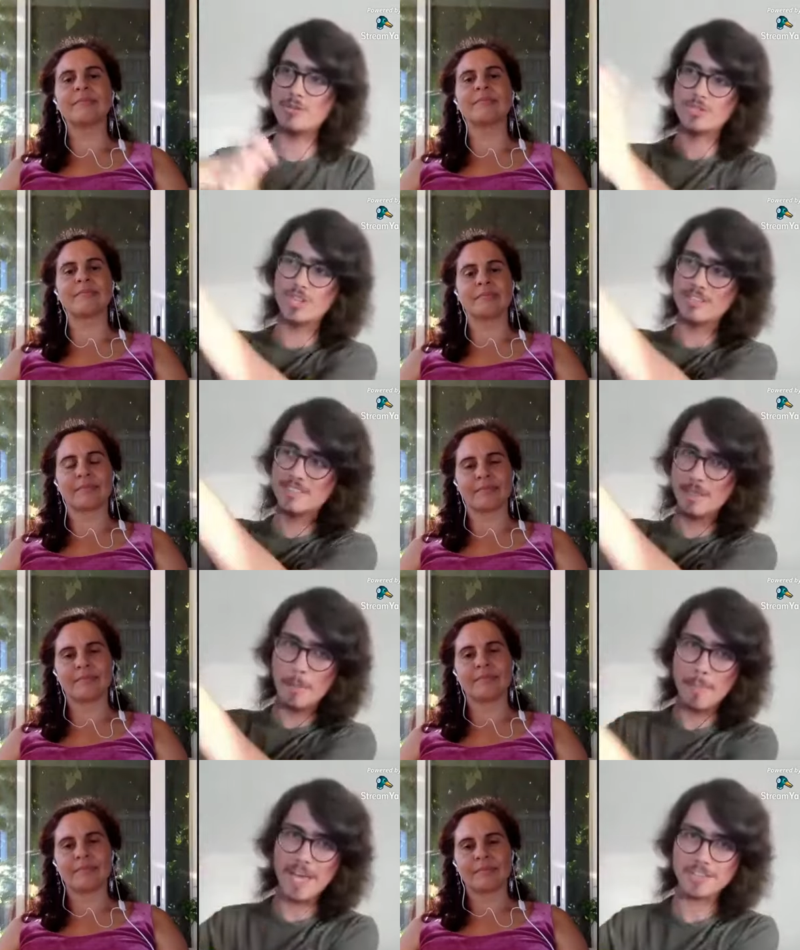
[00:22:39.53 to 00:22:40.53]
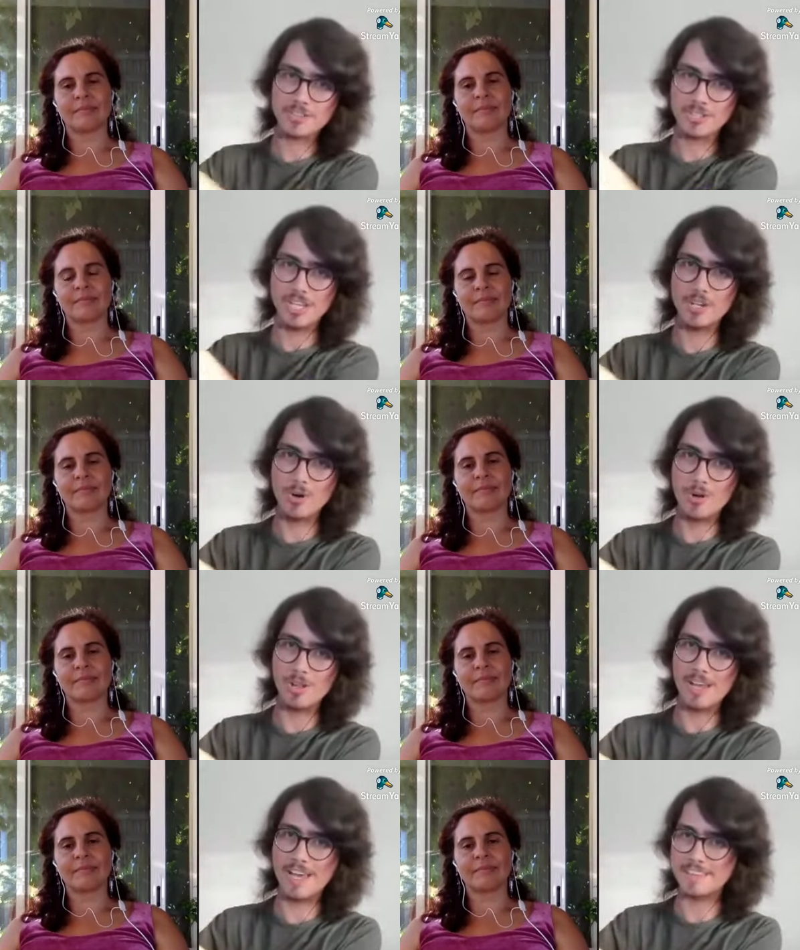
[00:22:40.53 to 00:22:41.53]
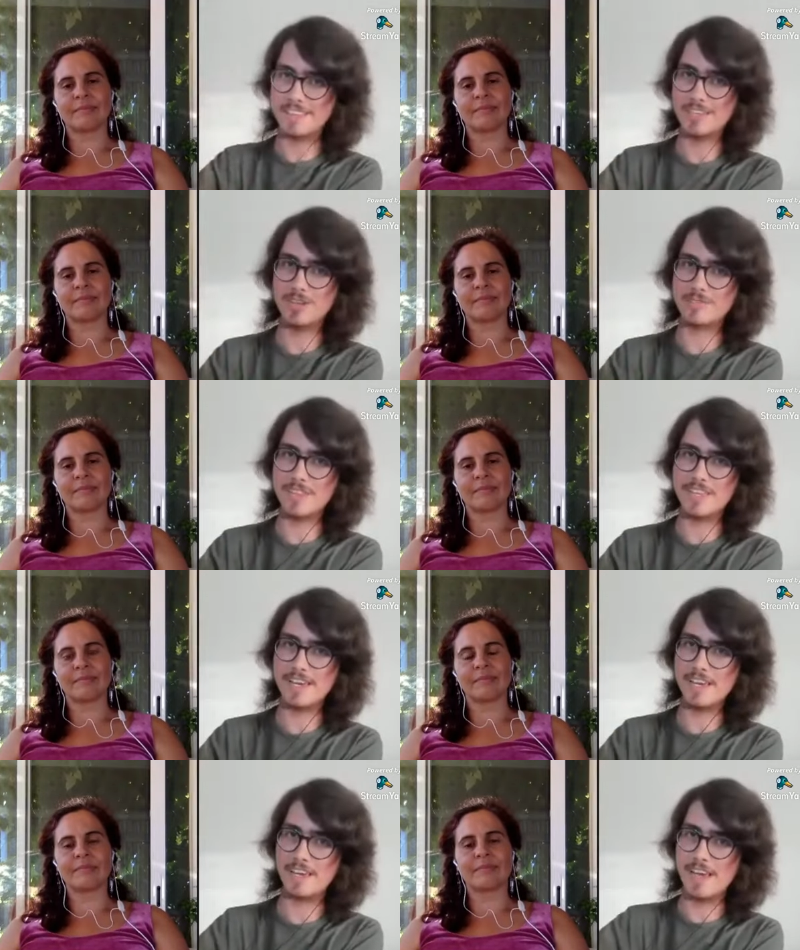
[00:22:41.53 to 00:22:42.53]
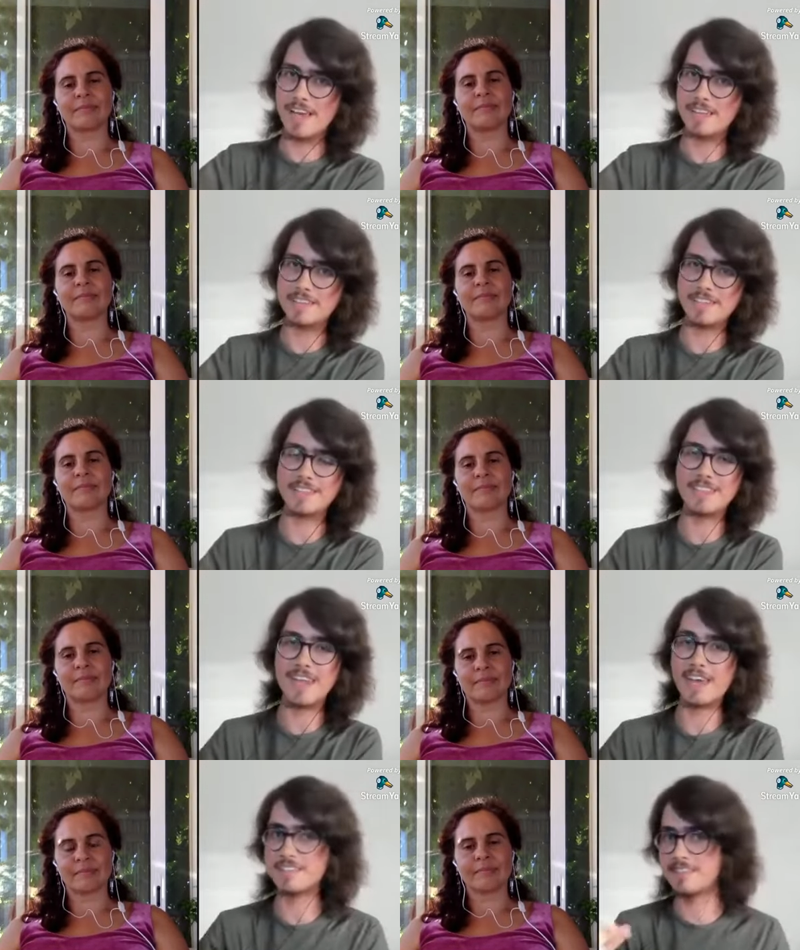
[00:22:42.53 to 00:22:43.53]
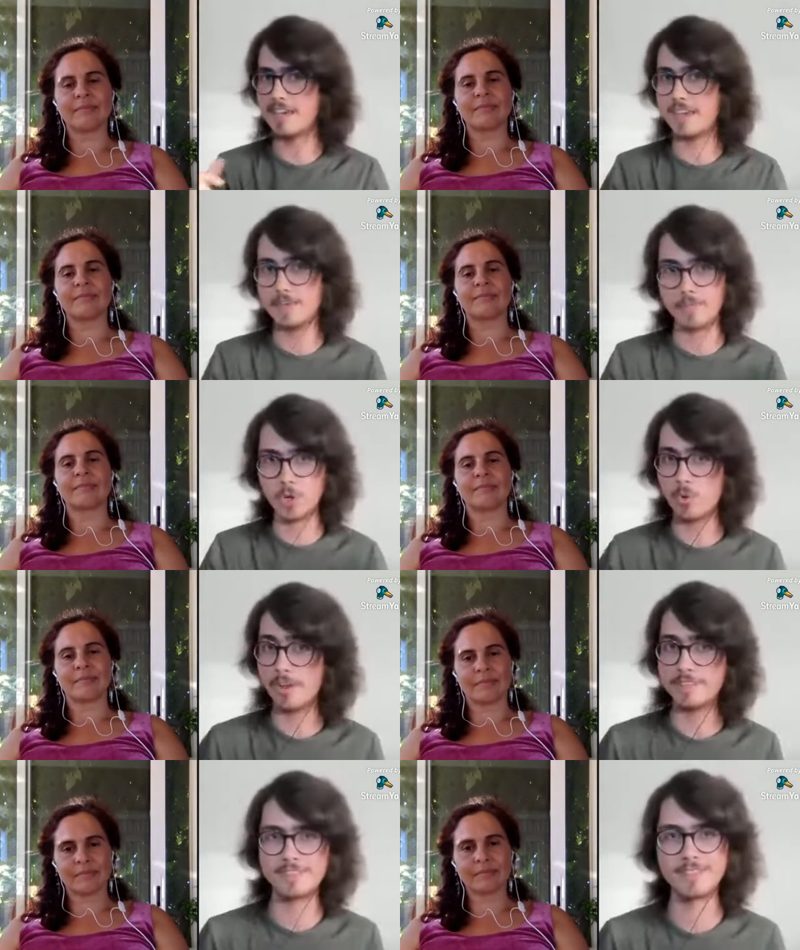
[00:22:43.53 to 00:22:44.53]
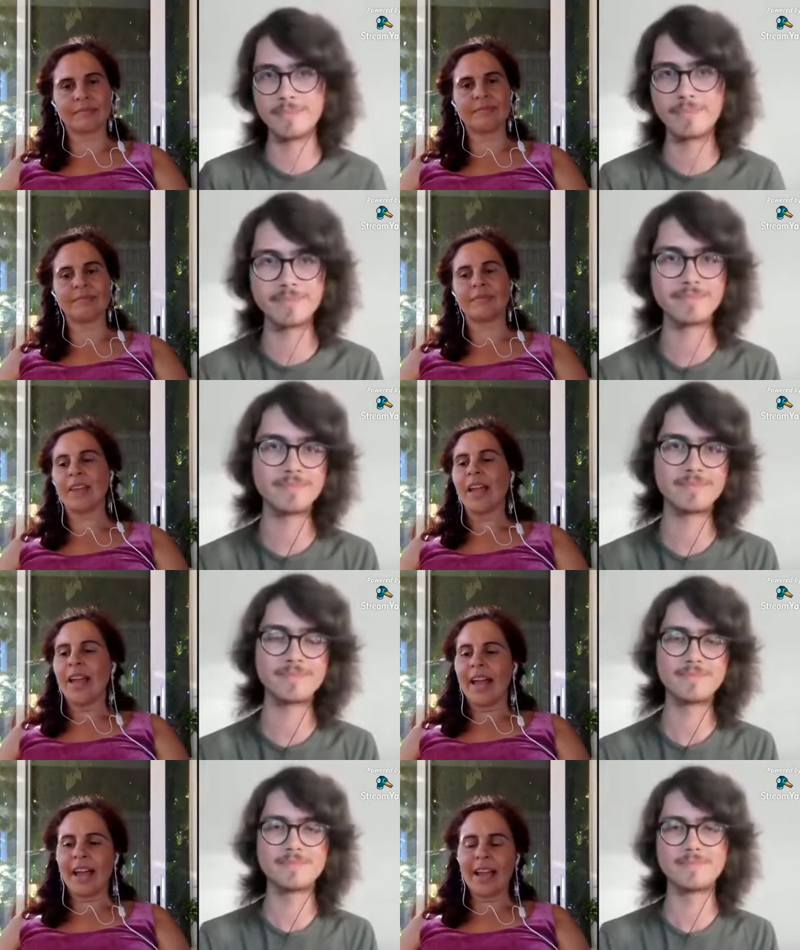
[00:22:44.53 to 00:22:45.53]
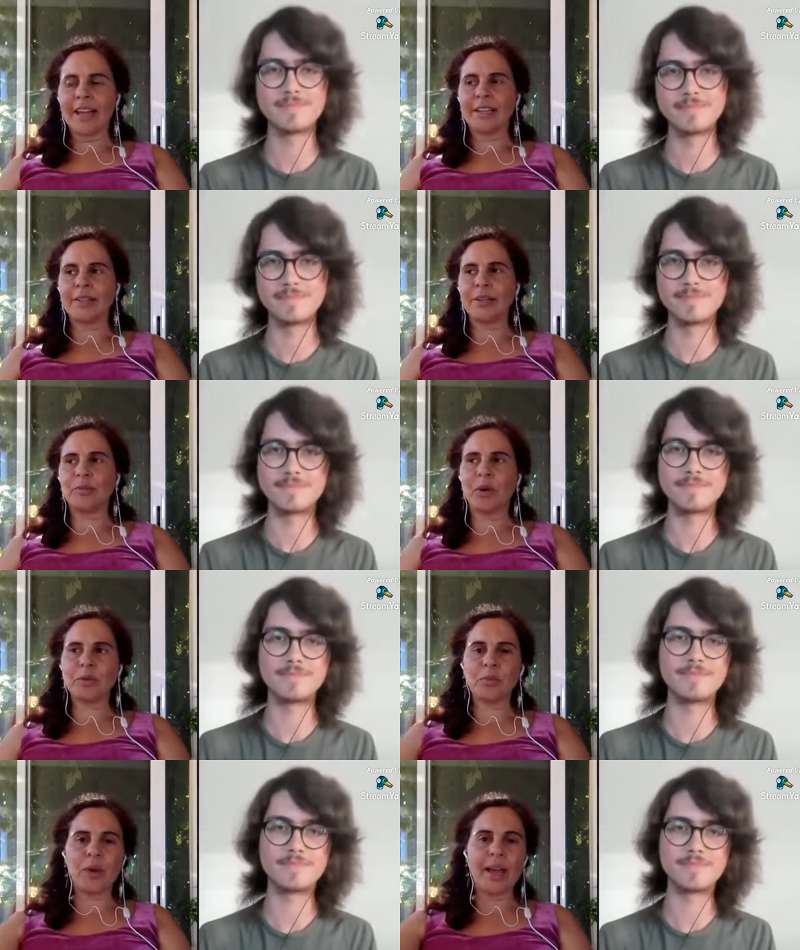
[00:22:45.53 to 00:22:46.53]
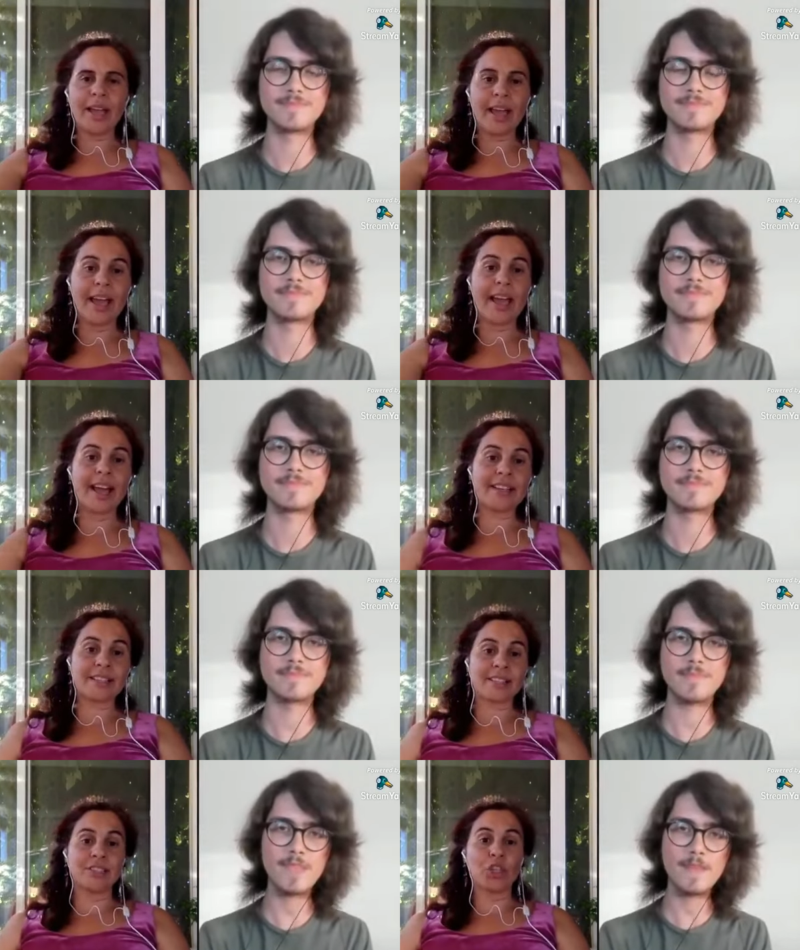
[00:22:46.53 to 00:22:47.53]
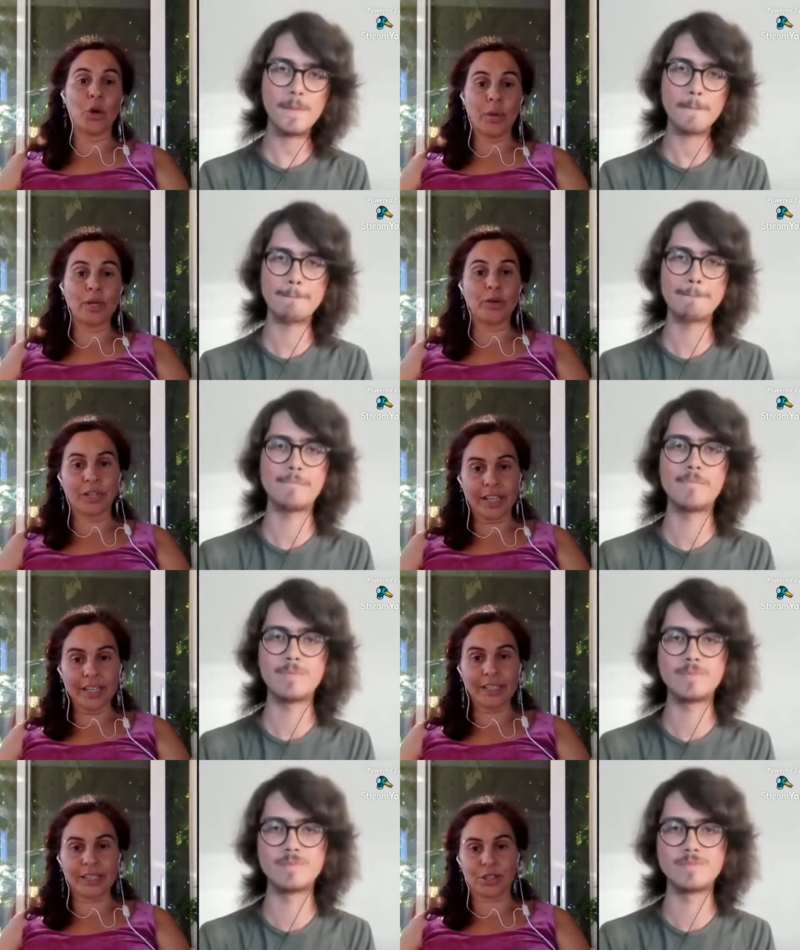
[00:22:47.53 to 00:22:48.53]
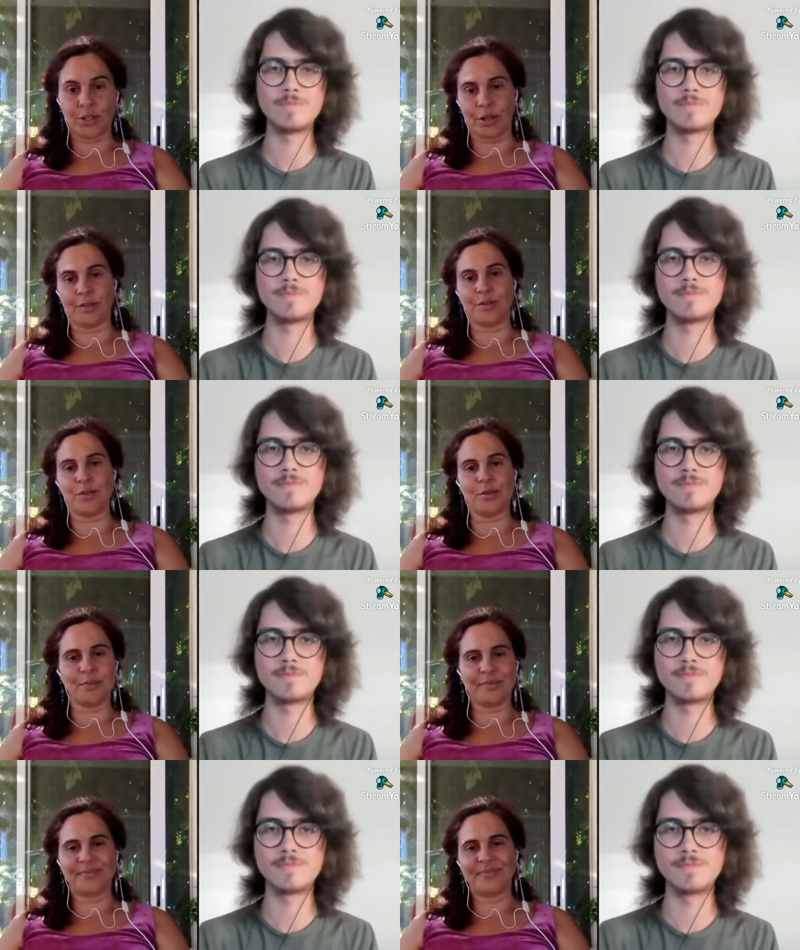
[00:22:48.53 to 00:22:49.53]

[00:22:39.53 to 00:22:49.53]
Speaker 1: just batch it all at the end of the day and in the next day. Great.
Speaker 2: And in what way has knowing good English served you?